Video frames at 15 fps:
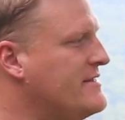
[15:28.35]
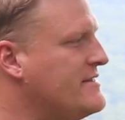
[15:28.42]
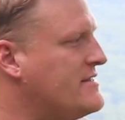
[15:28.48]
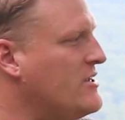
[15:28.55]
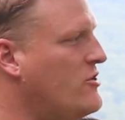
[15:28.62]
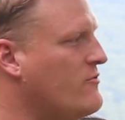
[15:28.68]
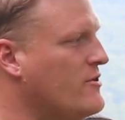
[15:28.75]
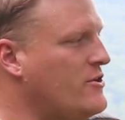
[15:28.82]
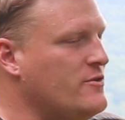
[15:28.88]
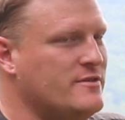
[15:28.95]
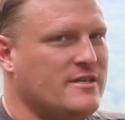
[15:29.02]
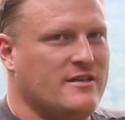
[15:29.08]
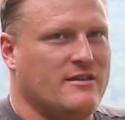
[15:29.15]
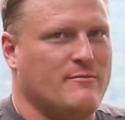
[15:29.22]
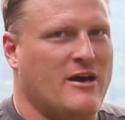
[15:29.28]
So
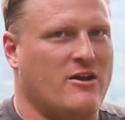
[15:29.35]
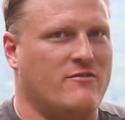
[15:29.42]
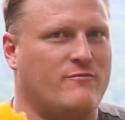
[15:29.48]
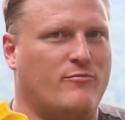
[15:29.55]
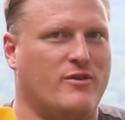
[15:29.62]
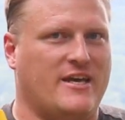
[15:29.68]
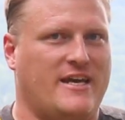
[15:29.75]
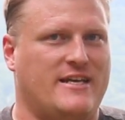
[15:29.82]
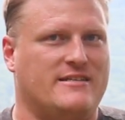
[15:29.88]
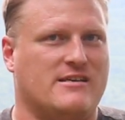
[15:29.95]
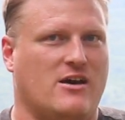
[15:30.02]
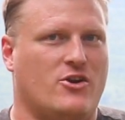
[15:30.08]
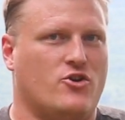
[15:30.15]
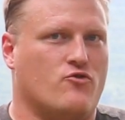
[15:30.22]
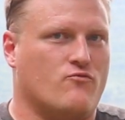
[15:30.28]
reducing the amount of blades
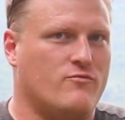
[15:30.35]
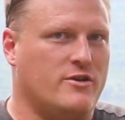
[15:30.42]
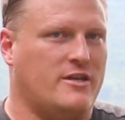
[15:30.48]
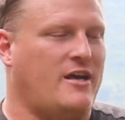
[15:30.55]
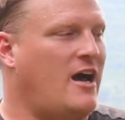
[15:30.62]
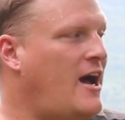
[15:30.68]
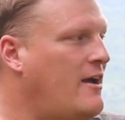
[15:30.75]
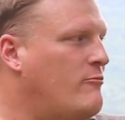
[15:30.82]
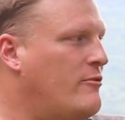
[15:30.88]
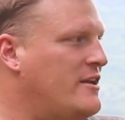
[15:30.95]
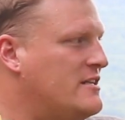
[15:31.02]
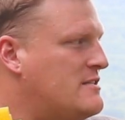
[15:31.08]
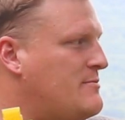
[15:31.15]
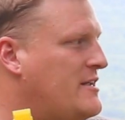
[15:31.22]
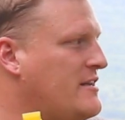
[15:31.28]
under really high
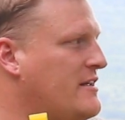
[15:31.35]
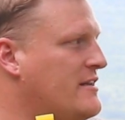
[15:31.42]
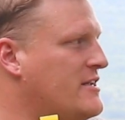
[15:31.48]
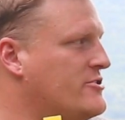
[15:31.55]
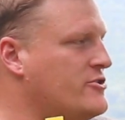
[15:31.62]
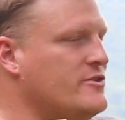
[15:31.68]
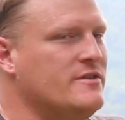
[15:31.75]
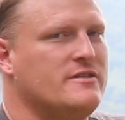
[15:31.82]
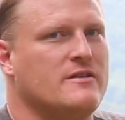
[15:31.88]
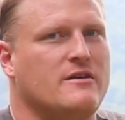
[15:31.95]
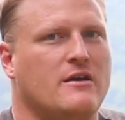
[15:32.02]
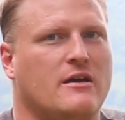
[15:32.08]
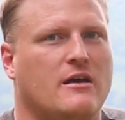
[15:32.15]
wind speed conditions